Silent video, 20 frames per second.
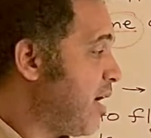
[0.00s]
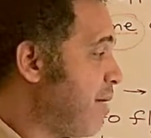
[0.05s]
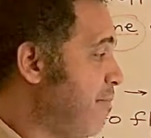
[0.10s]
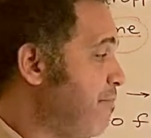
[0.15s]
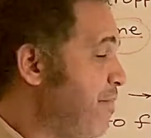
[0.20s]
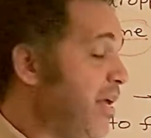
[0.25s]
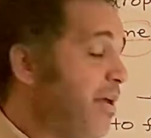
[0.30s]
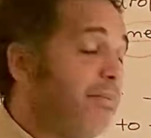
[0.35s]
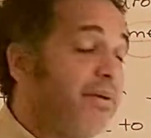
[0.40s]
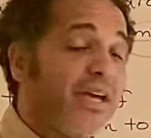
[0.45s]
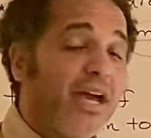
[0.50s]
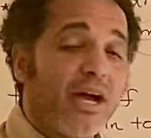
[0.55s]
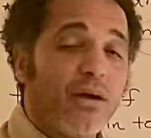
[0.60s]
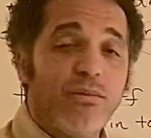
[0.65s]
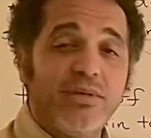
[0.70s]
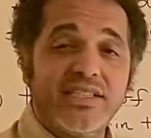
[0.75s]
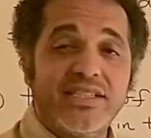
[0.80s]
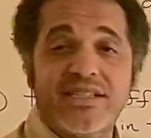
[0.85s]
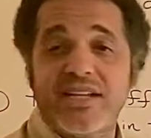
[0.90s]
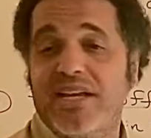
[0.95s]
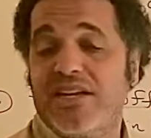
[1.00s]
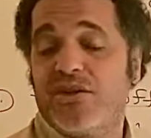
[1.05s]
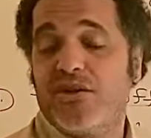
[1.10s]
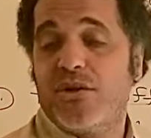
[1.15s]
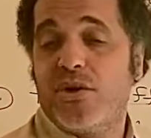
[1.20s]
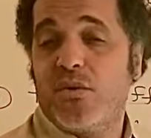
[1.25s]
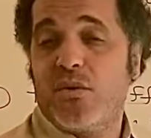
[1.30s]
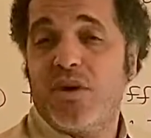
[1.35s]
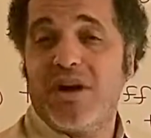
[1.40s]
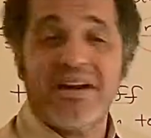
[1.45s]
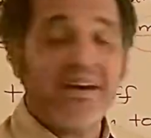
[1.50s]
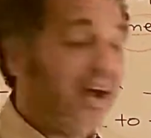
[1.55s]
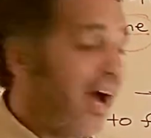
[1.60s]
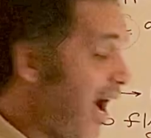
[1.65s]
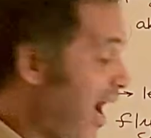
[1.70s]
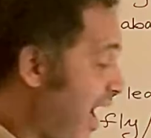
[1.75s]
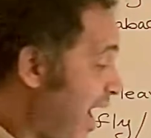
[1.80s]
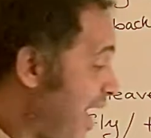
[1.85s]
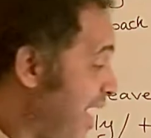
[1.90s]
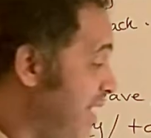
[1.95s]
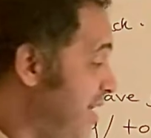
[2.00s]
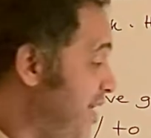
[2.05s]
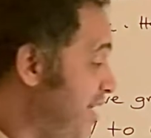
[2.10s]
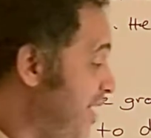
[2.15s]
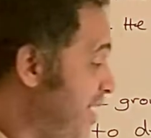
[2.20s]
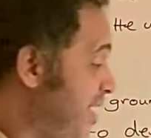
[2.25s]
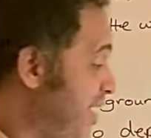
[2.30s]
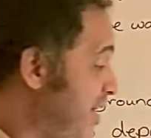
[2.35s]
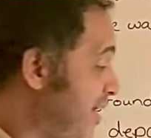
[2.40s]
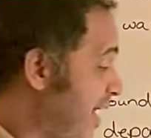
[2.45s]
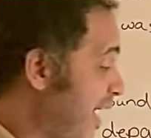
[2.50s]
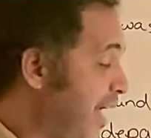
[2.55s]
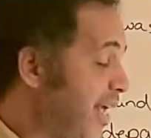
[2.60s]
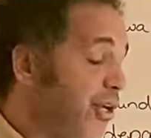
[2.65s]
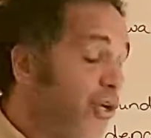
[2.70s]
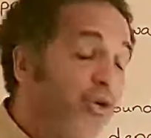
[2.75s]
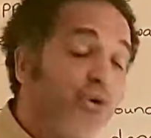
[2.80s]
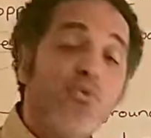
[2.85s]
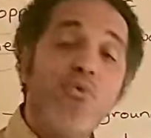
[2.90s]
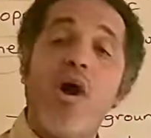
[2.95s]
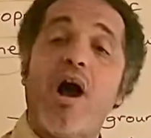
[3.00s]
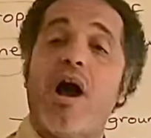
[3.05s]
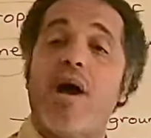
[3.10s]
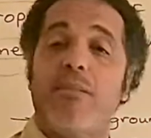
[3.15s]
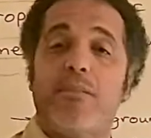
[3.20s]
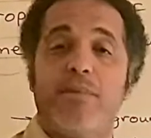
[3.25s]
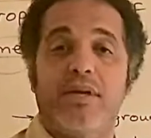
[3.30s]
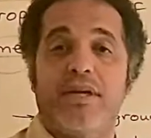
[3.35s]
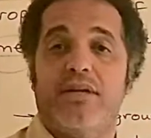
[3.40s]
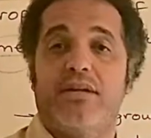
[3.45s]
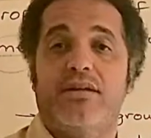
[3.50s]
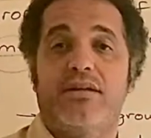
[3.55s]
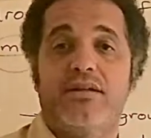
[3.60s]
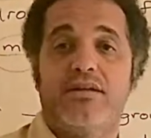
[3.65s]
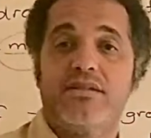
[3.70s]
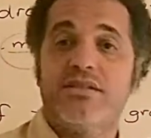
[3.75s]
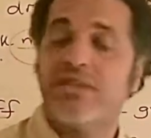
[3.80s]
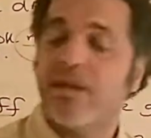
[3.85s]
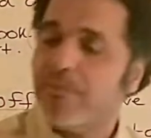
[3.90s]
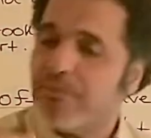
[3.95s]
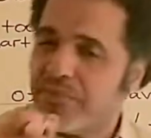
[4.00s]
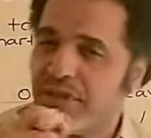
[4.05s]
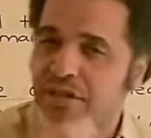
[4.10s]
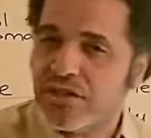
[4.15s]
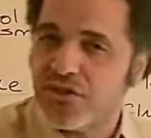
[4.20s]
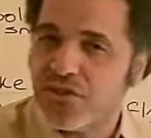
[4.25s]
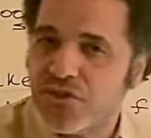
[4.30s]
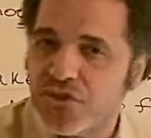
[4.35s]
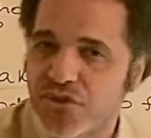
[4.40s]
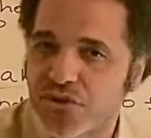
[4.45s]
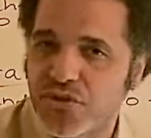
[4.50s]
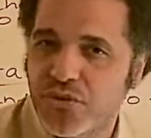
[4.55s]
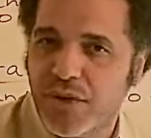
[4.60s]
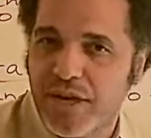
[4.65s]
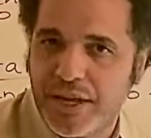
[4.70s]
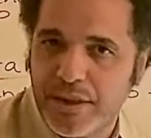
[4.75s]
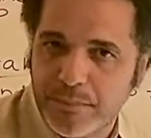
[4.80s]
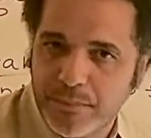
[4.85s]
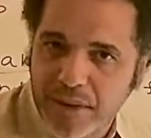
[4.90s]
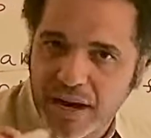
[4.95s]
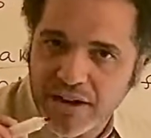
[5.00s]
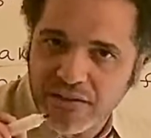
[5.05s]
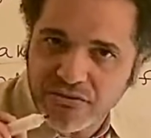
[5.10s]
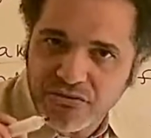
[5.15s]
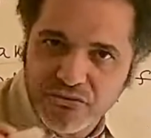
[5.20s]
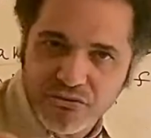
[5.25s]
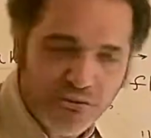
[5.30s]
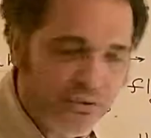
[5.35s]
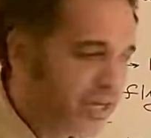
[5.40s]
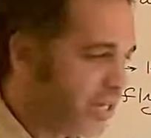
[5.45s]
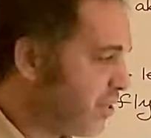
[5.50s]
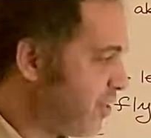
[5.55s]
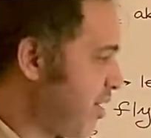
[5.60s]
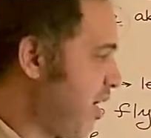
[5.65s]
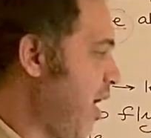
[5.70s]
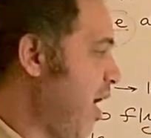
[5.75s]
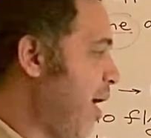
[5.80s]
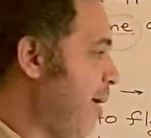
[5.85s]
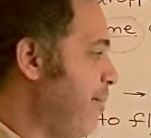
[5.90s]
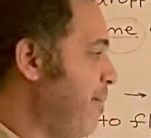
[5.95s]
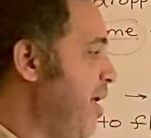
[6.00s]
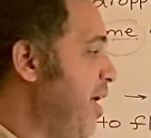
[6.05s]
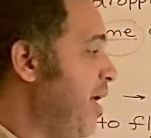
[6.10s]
Maybe I would say, you know what? I need a new hobby, something to do in my free time.